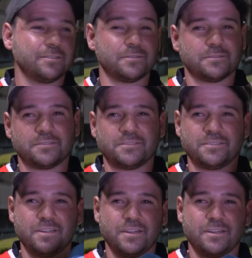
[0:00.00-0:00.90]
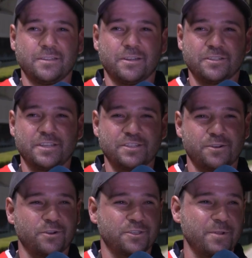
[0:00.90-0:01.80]
Yes, that's it. Oh, sounds
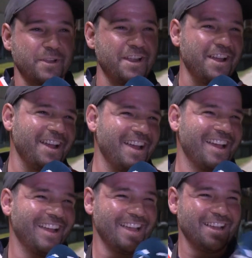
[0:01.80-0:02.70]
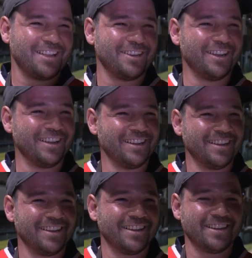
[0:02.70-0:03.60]
right to me. like, go soak
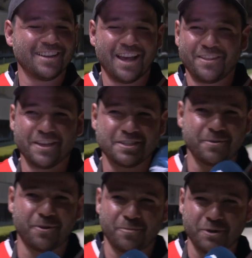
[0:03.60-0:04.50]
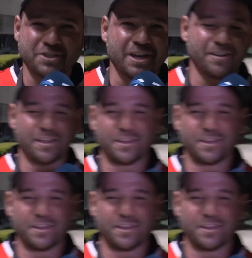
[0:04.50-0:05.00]
it up and enjoy it, uh, buddy. Thanks a lot. Appreciate it.